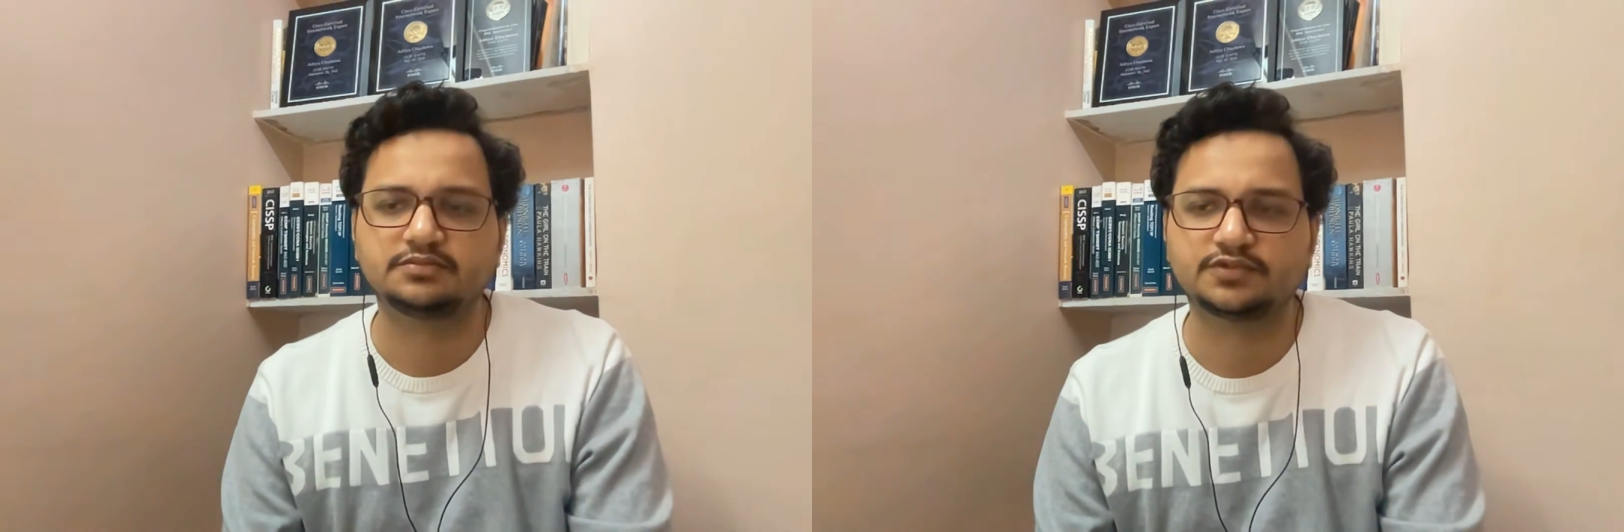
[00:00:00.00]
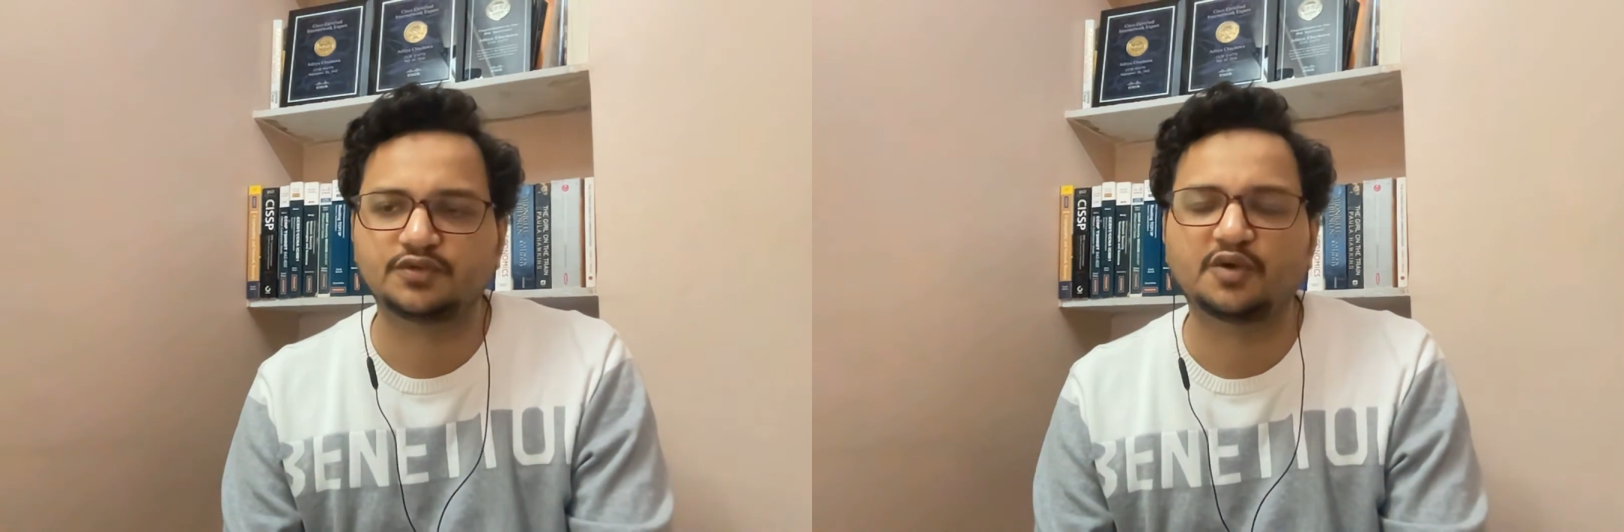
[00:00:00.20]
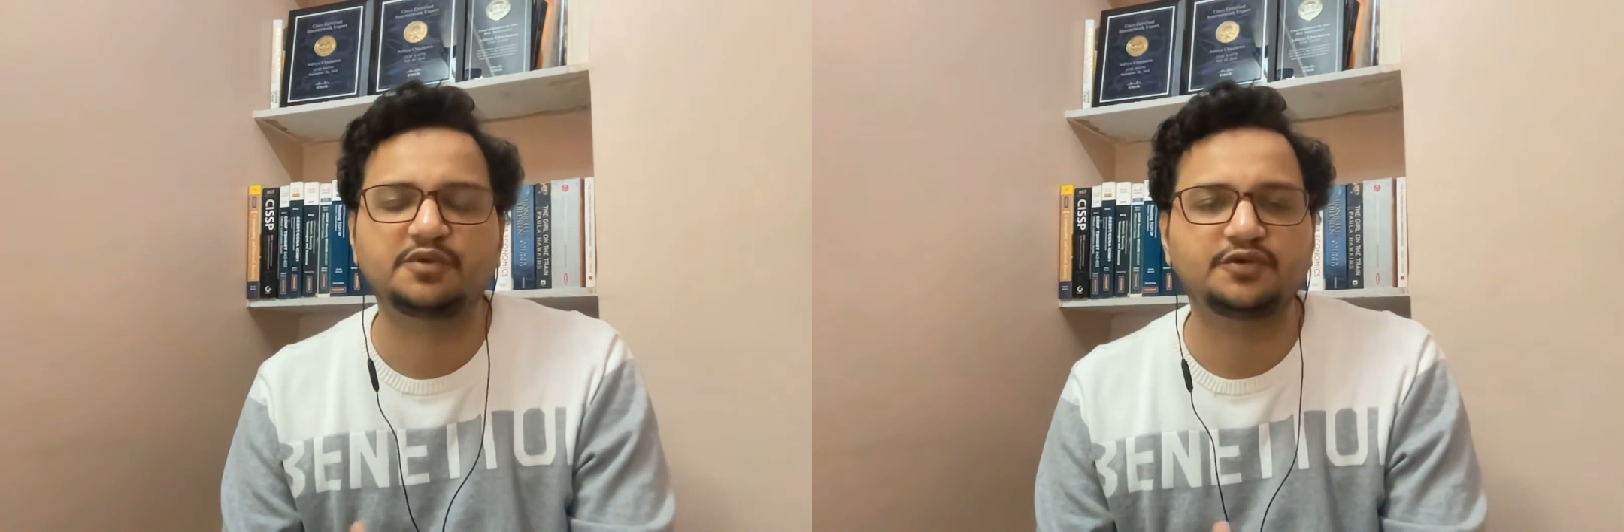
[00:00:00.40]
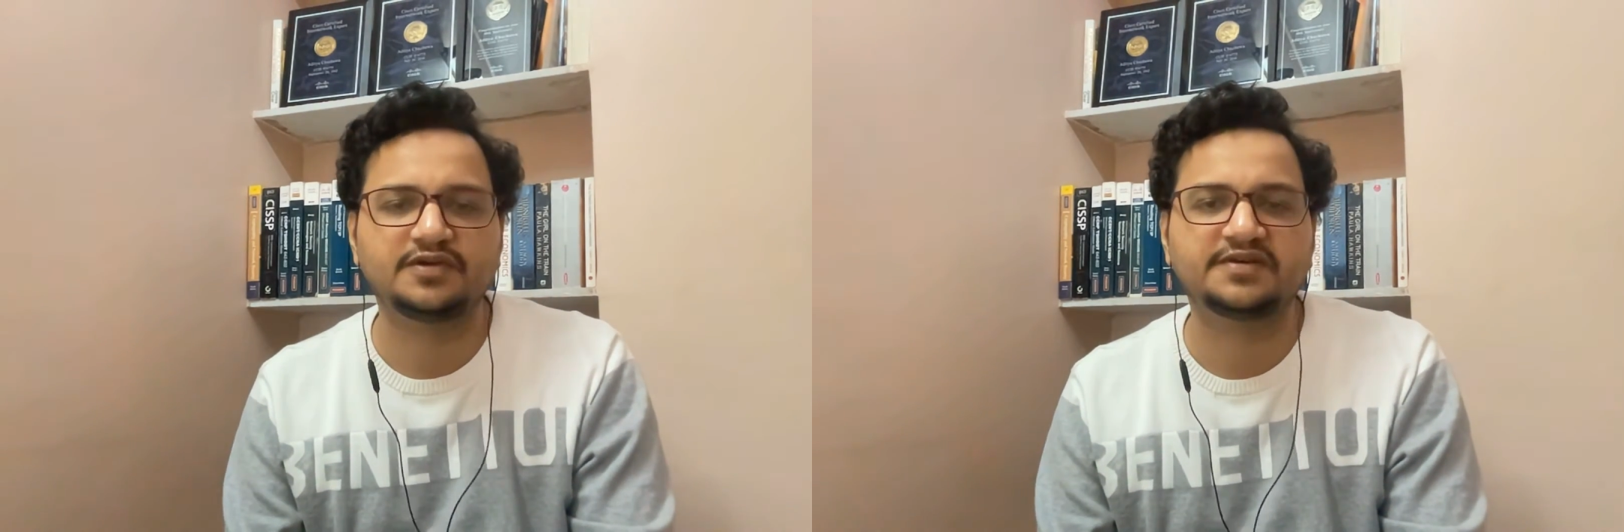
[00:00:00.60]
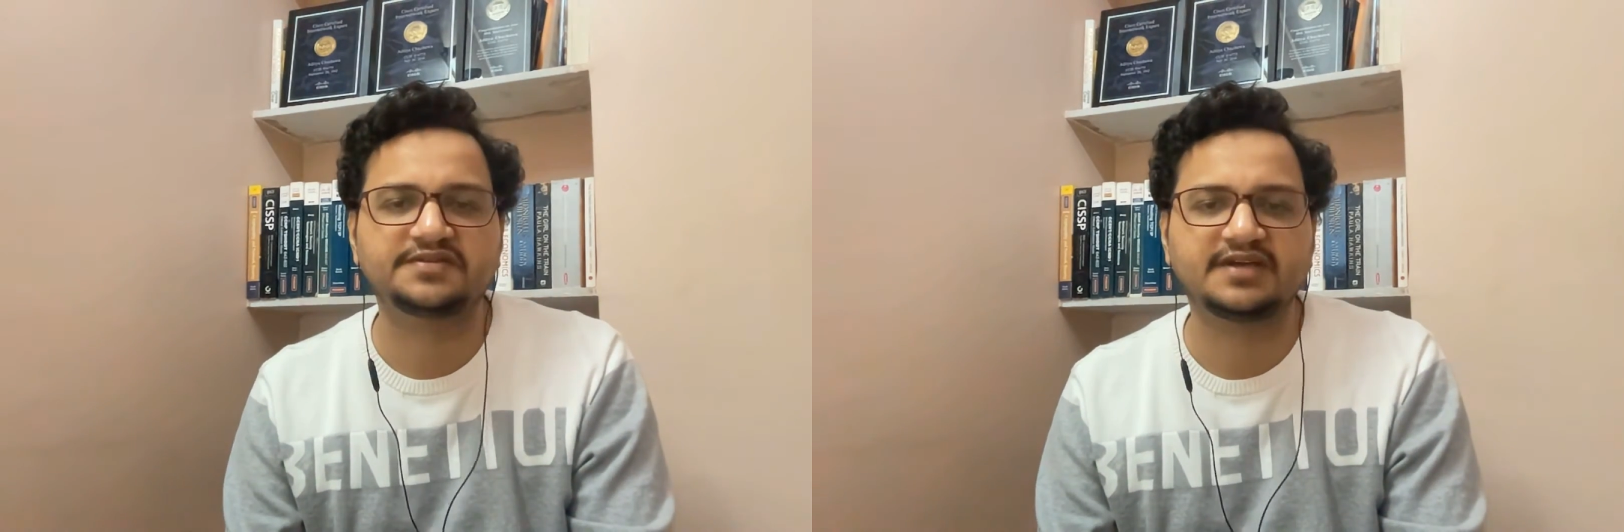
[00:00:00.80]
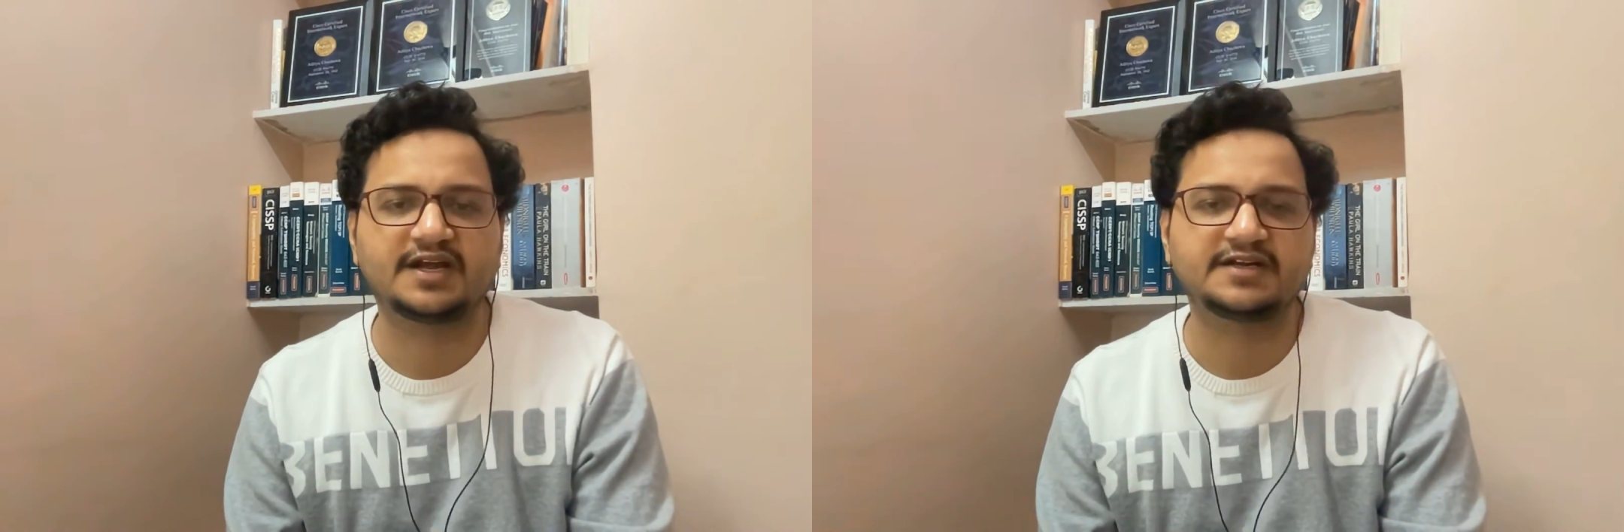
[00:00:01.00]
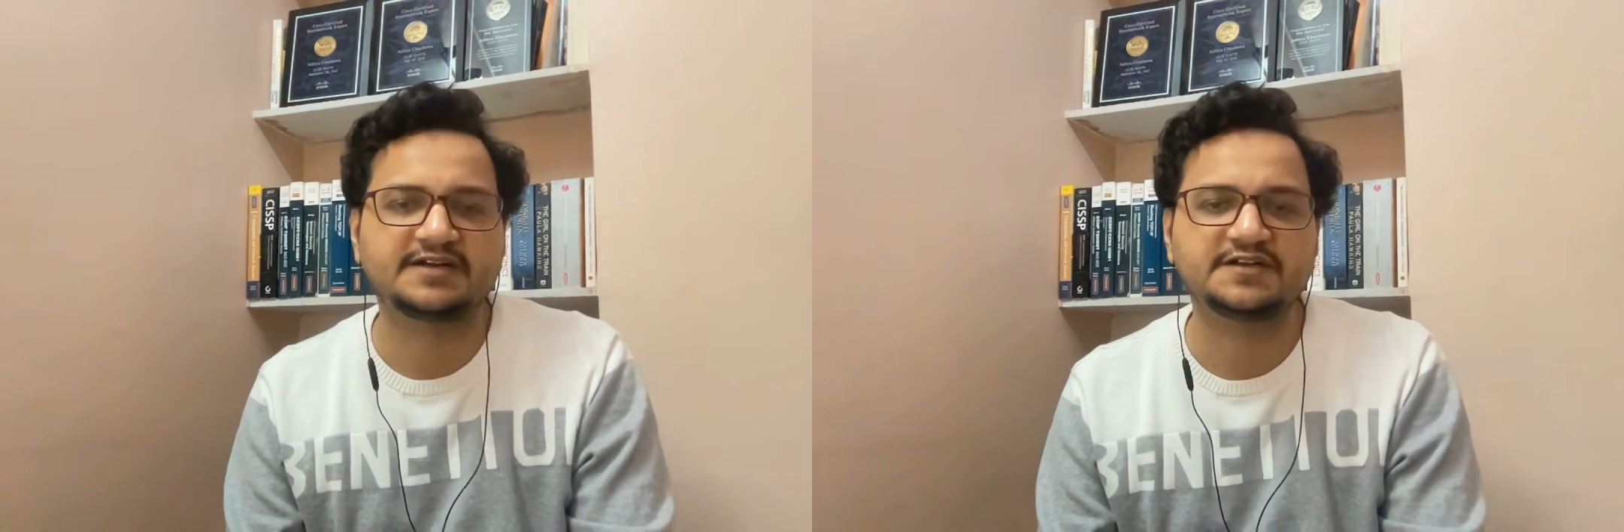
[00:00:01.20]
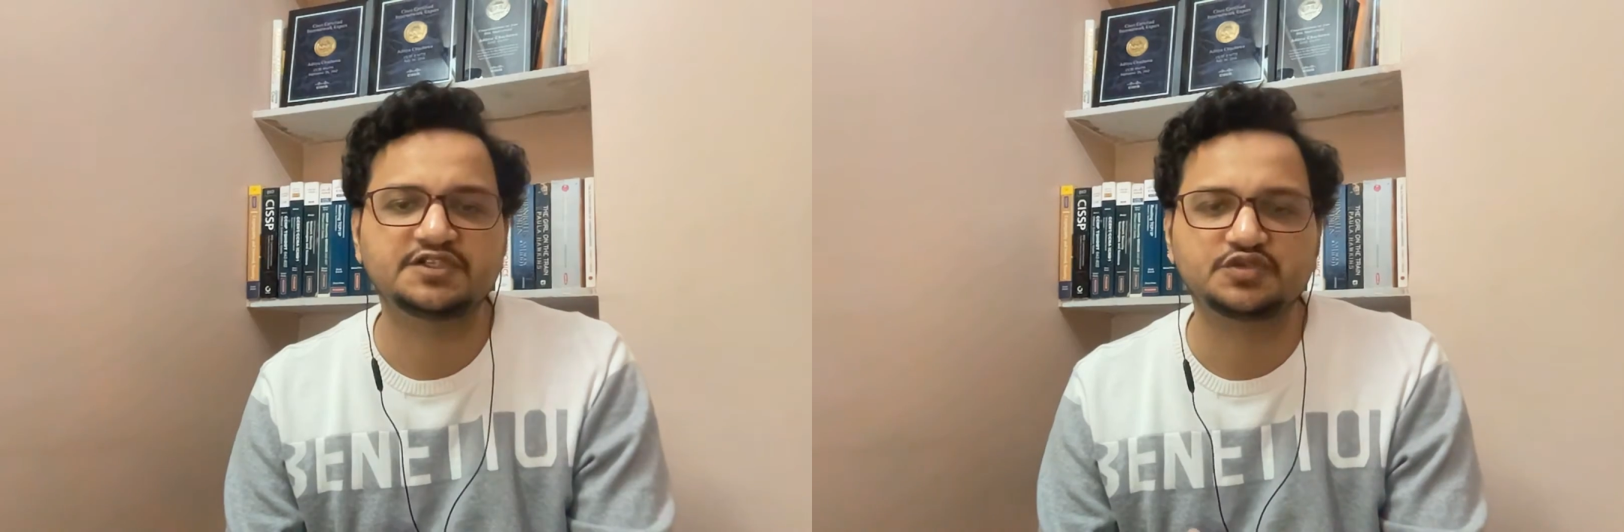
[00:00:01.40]
So normally you hear that
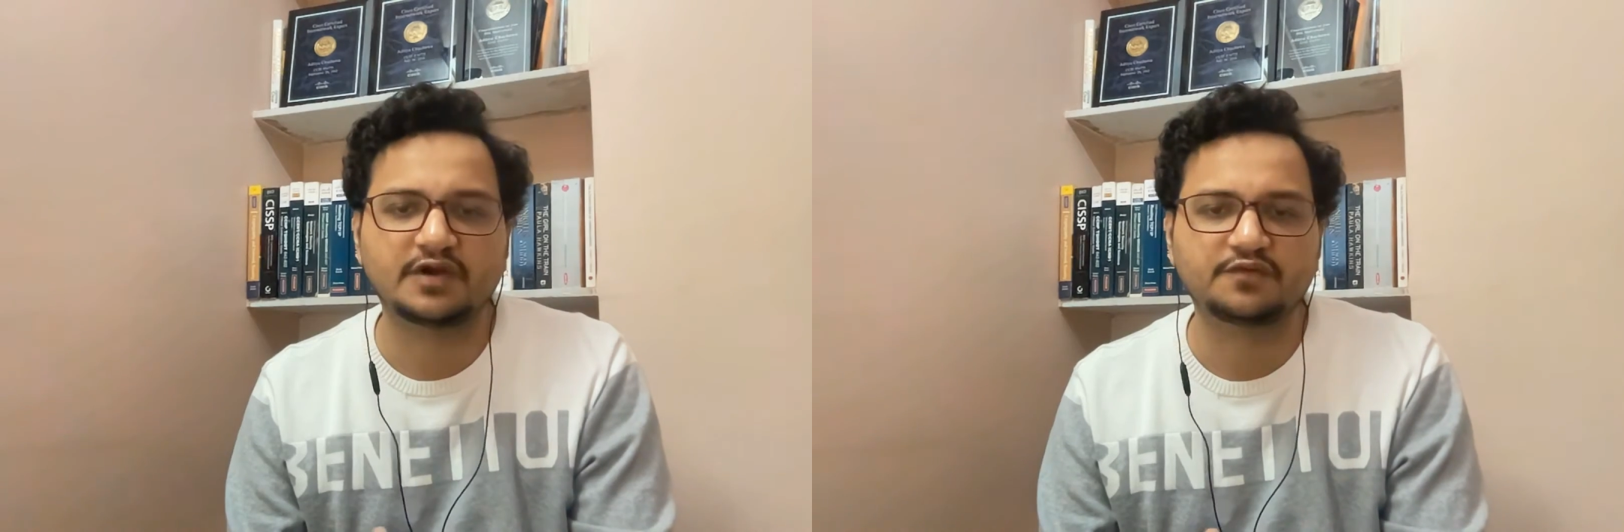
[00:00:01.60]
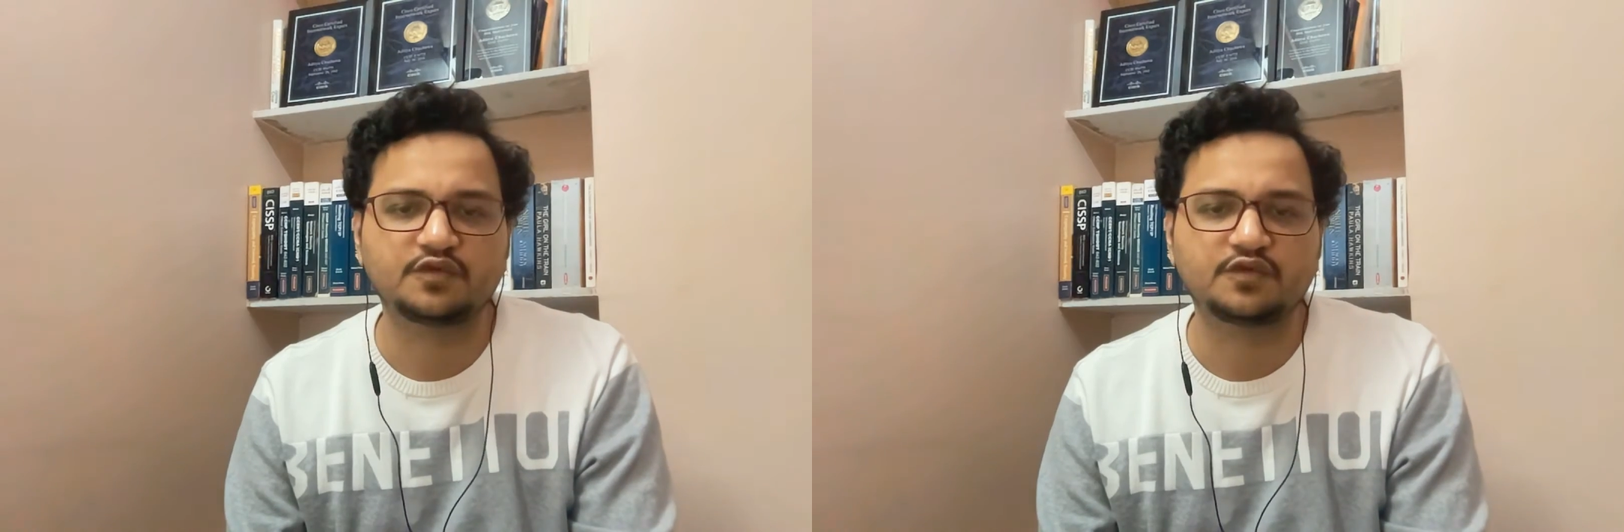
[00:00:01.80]
at least you have to